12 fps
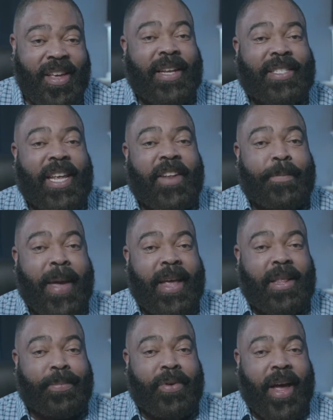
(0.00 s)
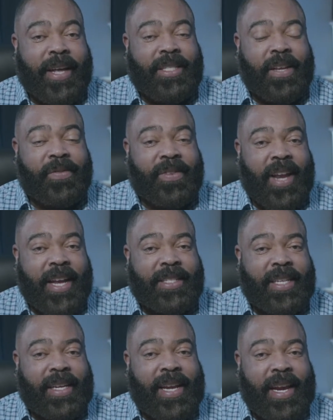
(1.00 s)
Instead of paying the price of
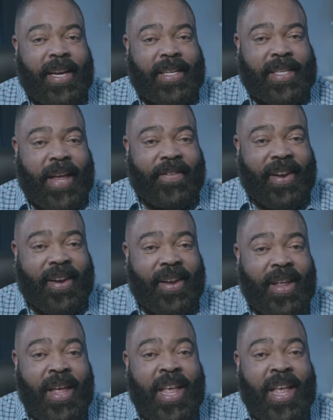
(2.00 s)
$19.97,